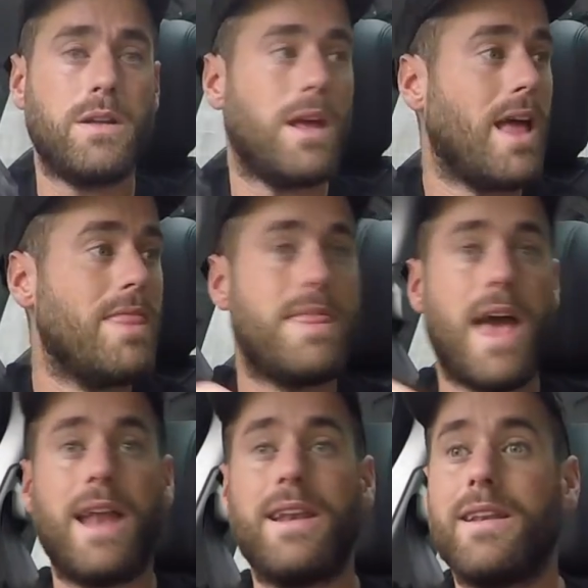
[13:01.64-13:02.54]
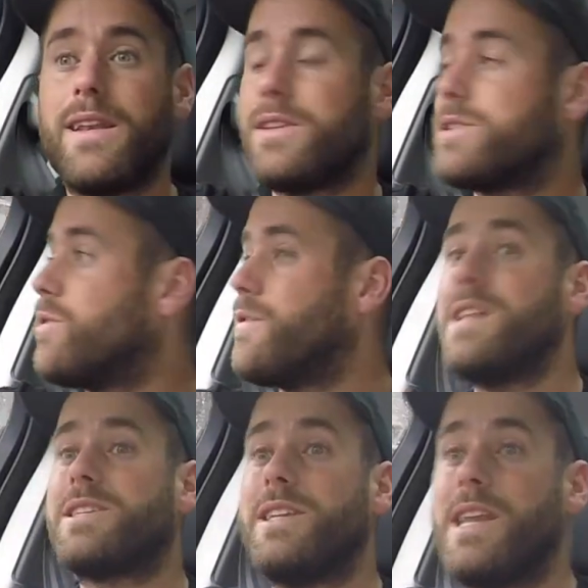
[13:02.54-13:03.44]
and then sort of
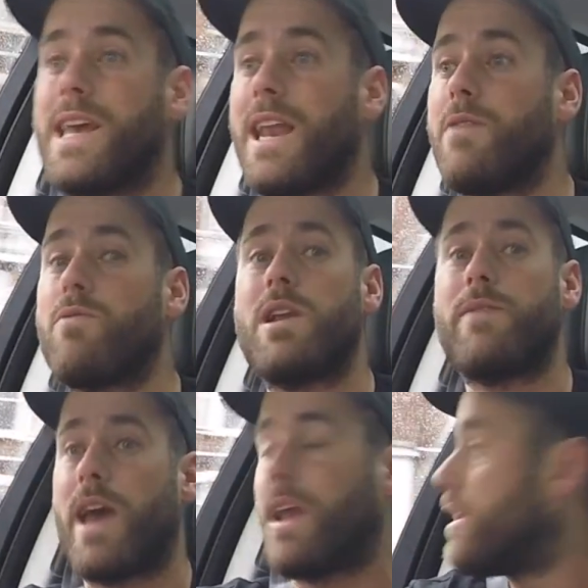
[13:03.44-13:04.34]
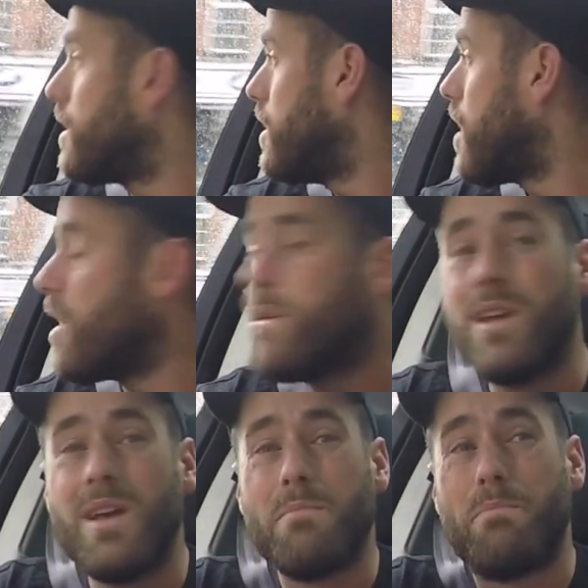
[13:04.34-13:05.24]
instantly getting rid of it, and you know,
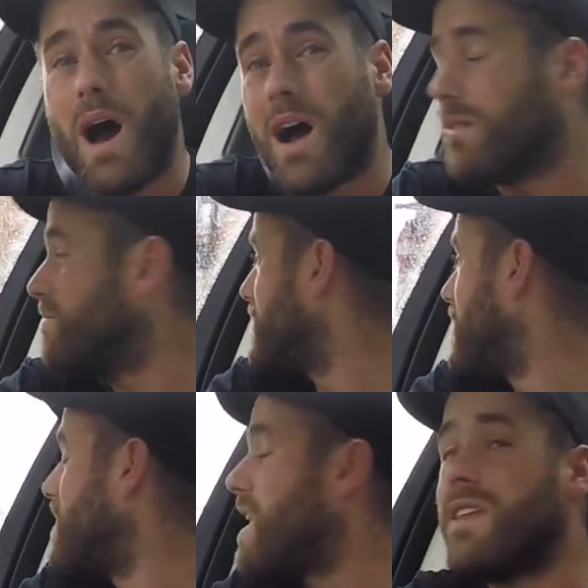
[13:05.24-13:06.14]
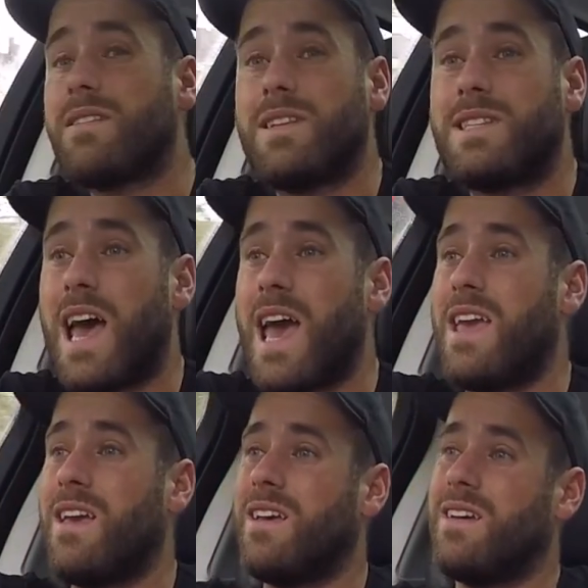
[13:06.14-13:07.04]
but at the end of the day,